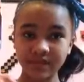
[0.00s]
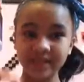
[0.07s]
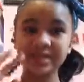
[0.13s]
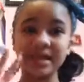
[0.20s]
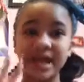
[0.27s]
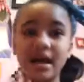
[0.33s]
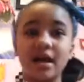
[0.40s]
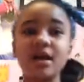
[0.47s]

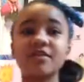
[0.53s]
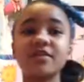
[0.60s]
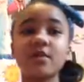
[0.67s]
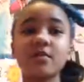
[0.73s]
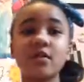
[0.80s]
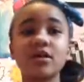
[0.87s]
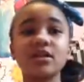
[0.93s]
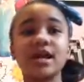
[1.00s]
Yeah, they
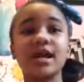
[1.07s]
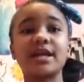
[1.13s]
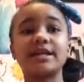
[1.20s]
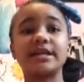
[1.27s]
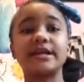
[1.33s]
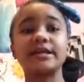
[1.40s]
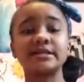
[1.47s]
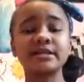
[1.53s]
walk
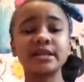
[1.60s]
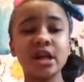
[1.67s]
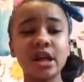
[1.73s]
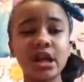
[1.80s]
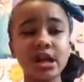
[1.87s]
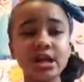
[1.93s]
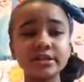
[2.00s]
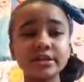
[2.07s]
like
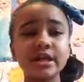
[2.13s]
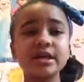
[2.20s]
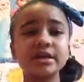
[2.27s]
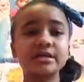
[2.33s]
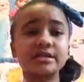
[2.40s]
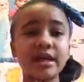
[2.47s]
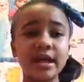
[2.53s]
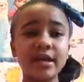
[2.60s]
slugs,
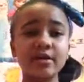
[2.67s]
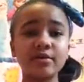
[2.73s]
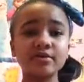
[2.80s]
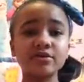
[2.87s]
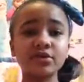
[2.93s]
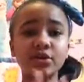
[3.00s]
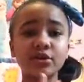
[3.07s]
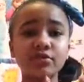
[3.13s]

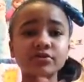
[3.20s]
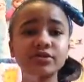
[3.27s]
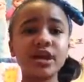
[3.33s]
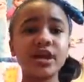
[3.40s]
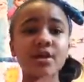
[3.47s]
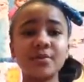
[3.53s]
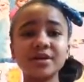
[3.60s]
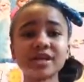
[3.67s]
snails, turtles,
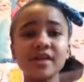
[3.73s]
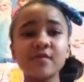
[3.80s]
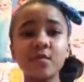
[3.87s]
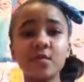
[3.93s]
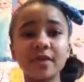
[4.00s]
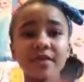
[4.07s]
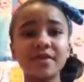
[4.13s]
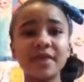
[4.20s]
whichever
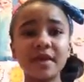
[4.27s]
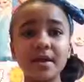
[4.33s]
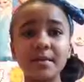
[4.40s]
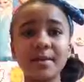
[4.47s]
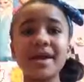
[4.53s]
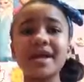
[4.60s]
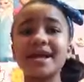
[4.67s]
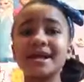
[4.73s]
one of
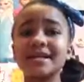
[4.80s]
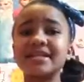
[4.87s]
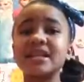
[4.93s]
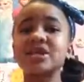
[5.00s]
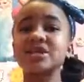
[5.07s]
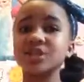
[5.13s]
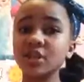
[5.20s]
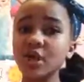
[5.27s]
them is
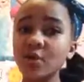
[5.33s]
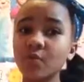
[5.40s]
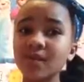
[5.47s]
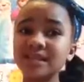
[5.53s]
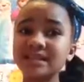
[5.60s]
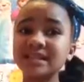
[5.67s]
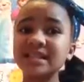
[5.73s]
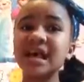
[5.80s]

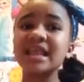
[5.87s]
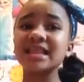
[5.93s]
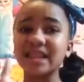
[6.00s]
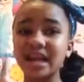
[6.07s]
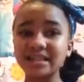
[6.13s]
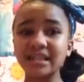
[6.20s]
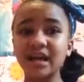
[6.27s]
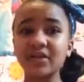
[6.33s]
slowest,
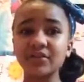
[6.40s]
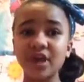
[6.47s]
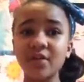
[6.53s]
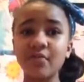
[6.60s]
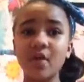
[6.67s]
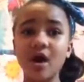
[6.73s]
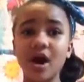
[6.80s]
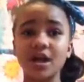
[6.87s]
that's how they
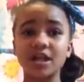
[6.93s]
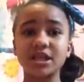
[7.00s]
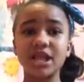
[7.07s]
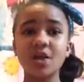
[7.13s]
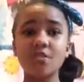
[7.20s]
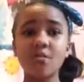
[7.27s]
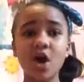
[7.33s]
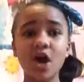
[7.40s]
walk.
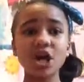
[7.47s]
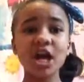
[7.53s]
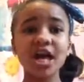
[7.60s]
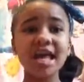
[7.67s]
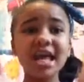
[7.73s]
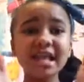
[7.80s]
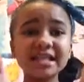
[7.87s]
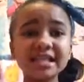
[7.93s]
They walk
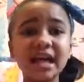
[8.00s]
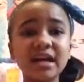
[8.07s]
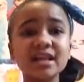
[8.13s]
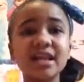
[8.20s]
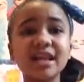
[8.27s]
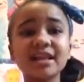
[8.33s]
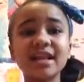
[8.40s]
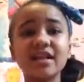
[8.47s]

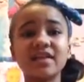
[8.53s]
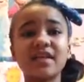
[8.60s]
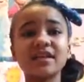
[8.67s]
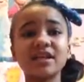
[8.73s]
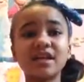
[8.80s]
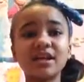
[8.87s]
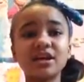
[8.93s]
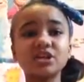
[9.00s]
exactly like that.
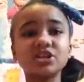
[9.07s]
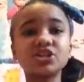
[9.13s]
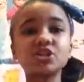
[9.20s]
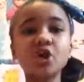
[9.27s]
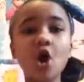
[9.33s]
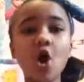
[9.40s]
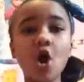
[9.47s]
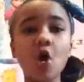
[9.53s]
They are
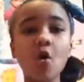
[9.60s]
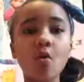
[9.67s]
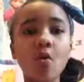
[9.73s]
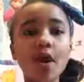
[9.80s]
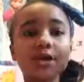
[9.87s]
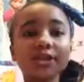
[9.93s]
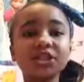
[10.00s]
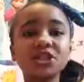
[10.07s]
so
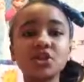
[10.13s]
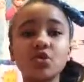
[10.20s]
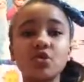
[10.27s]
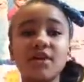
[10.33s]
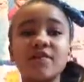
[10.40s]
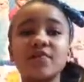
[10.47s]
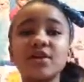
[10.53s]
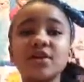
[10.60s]
slow.
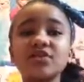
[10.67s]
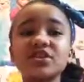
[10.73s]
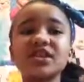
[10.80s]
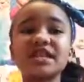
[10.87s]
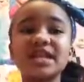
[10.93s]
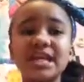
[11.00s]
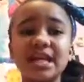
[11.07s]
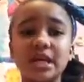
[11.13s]
They feel the
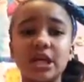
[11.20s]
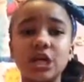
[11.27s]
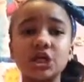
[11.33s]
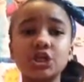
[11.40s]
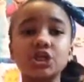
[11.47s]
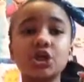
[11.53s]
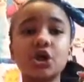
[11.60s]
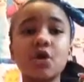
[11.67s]
need
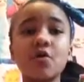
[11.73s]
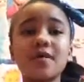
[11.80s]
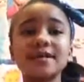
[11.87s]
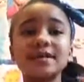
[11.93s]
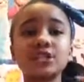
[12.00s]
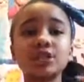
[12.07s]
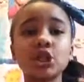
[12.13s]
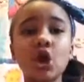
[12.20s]
to go
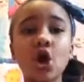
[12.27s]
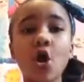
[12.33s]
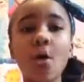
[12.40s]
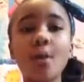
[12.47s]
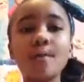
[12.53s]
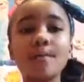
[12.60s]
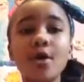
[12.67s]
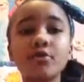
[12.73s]
in
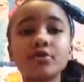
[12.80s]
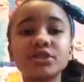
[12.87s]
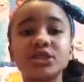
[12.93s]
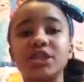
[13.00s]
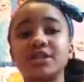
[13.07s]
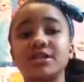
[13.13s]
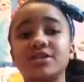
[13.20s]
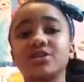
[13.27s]
slow
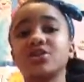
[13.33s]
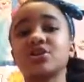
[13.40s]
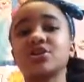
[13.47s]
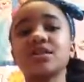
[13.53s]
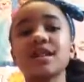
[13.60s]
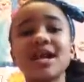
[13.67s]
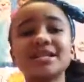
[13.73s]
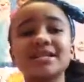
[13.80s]
motion to their
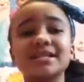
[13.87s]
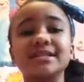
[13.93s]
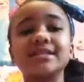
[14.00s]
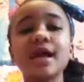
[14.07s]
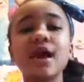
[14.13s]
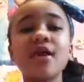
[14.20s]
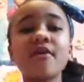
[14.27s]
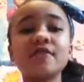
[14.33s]

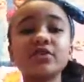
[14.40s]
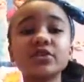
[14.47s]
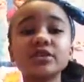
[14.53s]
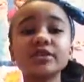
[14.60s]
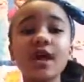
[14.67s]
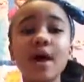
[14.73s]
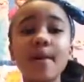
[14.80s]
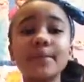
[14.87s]
classes for
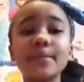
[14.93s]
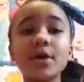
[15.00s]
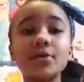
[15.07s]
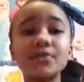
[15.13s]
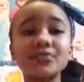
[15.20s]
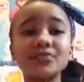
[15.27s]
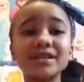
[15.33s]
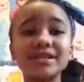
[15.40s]
some
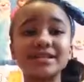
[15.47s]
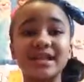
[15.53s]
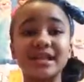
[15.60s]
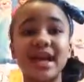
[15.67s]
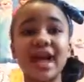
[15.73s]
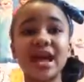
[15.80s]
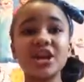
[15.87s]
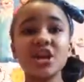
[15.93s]

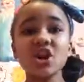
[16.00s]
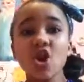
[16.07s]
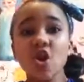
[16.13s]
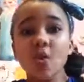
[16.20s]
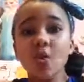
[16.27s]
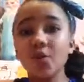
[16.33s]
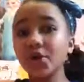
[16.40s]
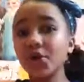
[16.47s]
reason, and no
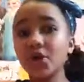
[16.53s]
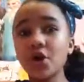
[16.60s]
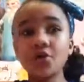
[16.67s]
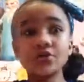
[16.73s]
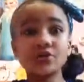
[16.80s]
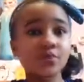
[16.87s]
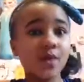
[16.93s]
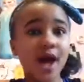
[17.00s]
one
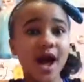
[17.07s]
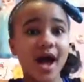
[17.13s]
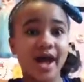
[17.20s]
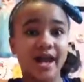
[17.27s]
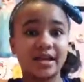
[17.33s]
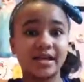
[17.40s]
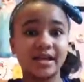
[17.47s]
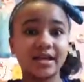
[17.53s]
knows
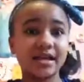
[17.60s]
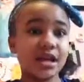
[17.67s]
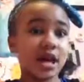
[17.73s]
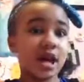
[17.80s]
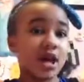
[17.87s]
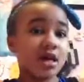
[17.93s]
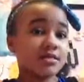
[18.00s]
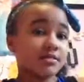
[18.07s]
why.
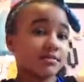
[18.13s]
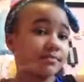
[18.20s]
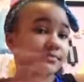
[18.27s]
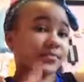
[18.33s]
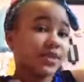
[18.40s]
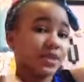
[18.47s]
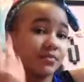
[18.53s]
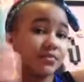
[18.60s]

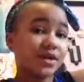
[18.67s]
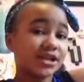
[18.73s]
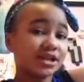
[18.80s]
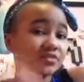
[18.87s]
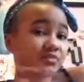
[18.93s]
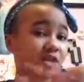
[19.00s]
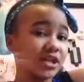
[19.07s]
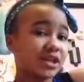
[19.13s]
We
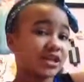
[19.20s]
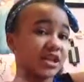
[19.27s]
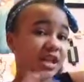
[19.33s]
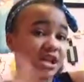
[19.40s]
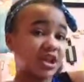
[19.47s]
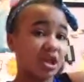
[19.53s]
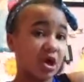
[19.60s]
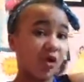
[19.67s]
just
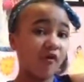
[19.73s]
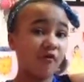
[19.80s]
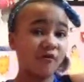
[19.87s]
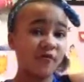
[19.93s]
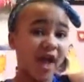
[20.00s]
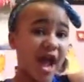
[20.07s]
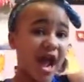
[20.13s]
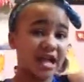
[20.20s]
want to go
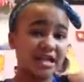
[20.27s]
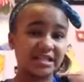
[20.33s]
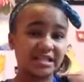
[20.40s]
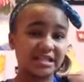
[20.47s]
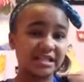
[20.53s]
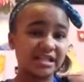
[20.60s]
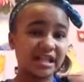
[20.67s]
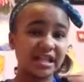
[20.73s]

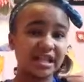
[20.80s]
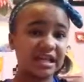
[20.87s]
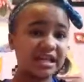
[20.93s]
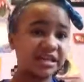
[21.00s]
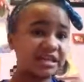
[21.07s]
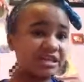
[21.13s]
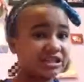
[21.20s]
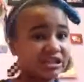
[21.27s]
fast,
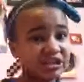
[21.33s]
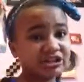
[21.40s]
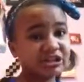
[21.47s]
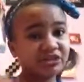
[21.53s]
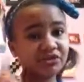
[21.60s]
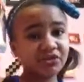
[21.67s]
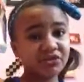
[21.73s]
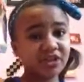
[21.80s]
get
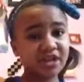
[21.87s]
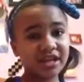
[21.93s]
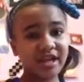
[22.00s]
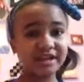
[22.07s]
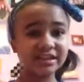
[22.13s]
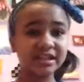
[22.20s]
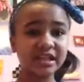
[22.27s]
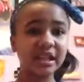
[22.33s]
to the
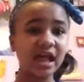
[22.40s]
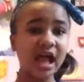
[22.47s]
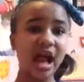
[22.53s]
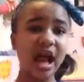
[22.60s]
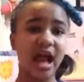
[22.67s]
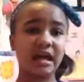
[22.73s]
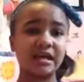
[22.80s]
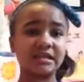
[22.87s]
next
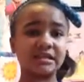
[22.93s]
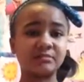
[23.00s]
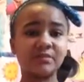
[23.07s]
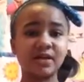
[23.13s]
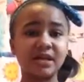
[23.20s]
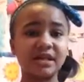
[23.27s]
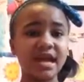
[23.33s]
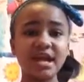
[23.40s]
class,
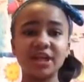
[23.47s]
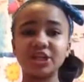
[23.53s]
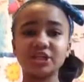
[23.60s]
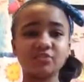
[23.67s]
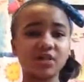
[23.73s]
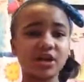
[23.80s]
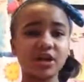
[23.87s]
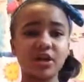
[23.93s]
but they
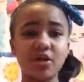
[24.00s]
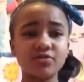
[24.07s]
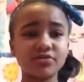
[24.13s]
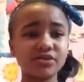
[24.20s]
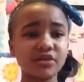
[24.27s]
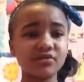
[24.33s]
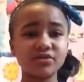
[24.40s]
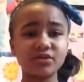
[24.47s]
just want to go
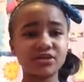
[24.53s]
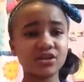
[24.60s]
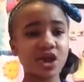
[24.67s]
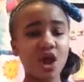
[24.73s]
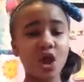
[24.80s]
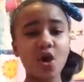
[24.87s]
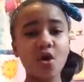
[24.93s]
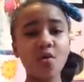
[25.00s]
so
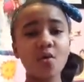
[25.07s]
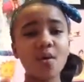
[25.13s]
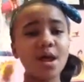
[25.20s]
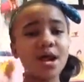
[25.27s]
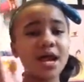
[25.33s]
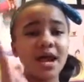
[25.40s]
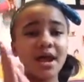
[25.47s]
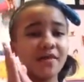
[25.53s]
slow
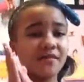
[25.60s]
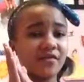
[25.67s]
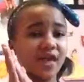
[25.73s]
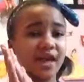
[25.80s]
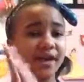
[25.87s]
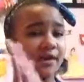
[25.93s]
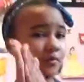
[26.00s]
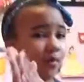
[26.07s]
and
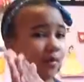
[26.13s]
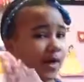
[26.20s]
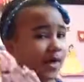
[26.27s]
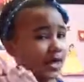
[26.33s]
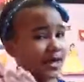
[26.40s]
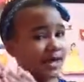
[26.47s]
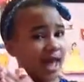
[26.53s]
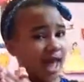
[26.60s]

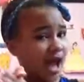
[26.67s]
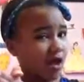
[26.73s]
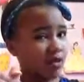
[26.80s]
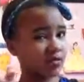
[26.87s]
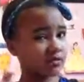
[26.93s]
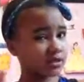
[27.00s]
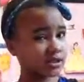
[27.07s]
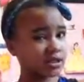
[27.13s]
wait it
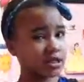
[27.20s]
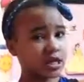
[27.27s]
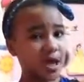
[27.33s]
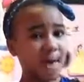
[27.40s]
out.